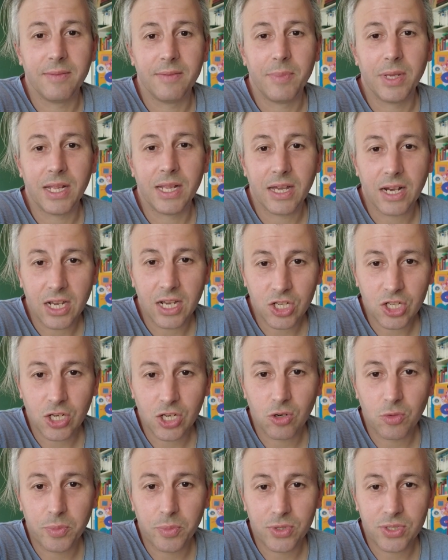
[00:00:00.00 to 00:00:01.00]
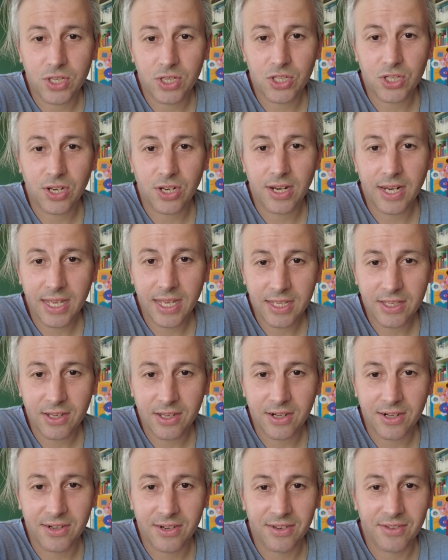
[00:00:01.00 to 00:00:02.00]
Belarusian opposition
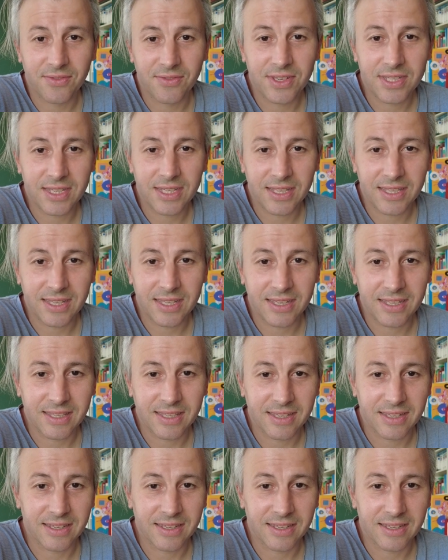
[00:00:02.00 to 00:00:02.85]
leader visited